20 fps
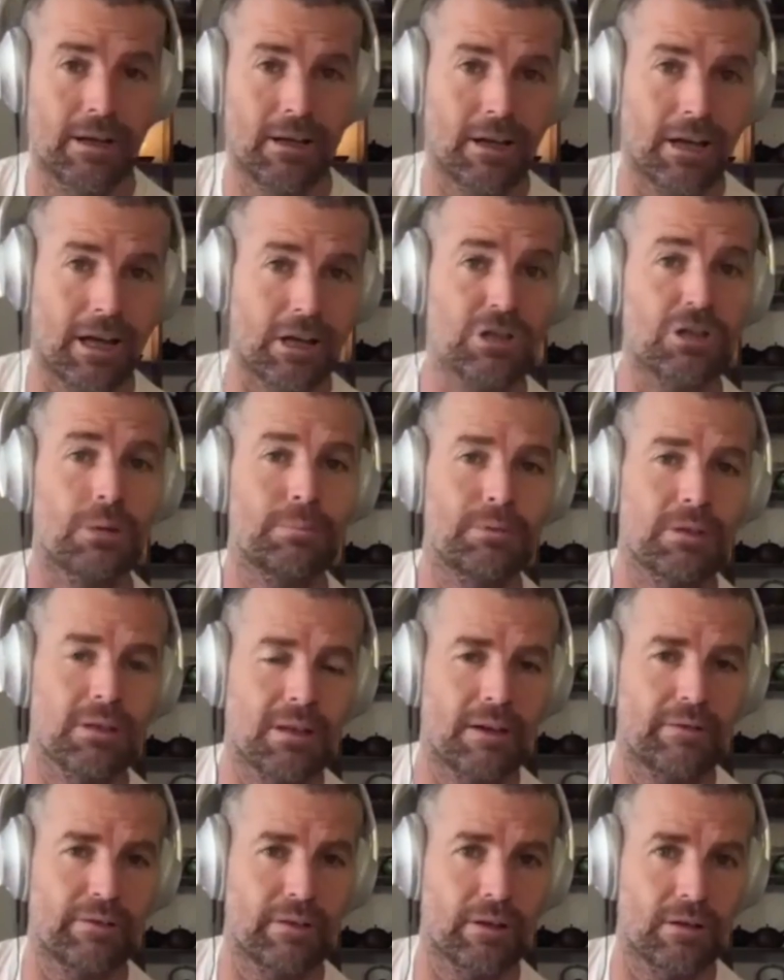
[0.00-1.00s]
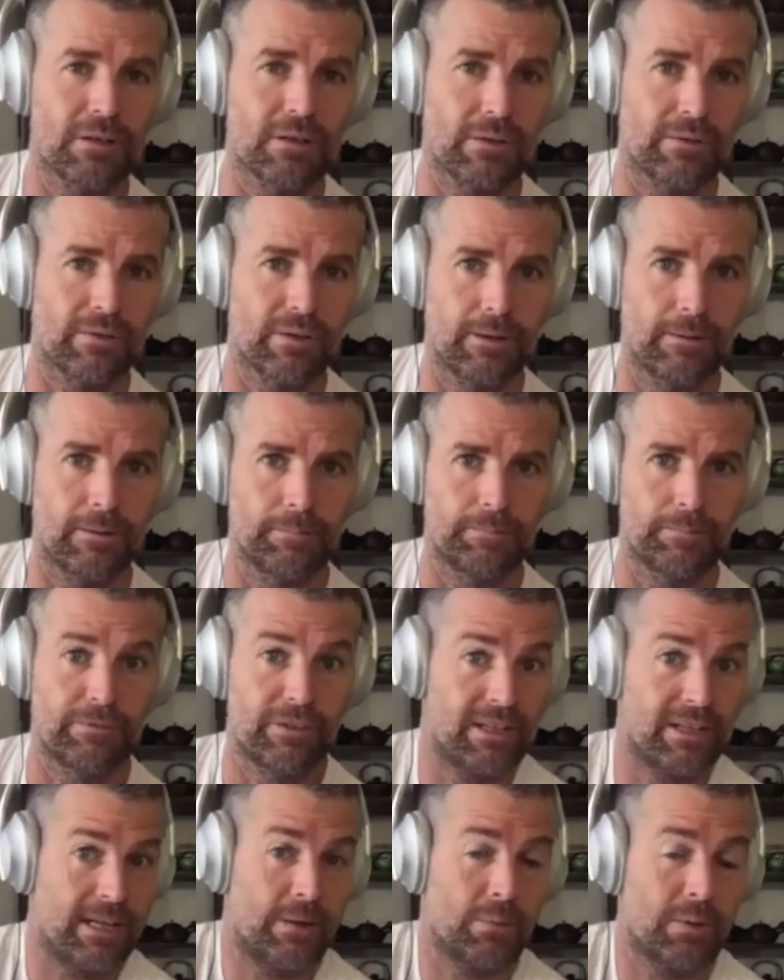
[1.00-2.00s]
adopted that philosophy for
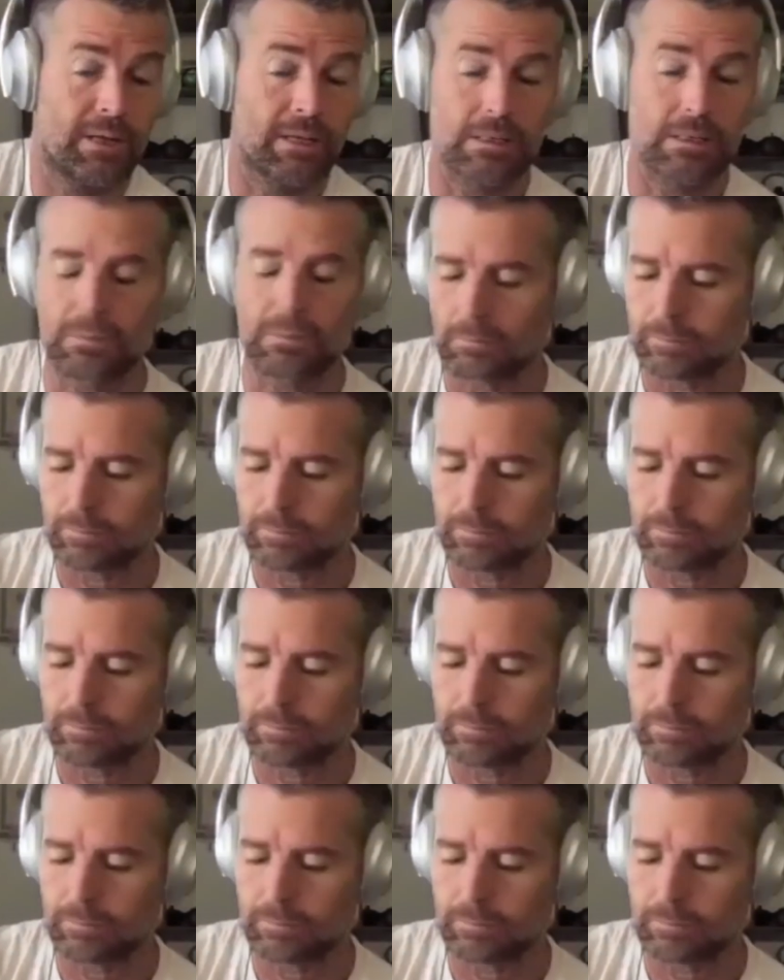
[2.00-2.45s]
10 weeks.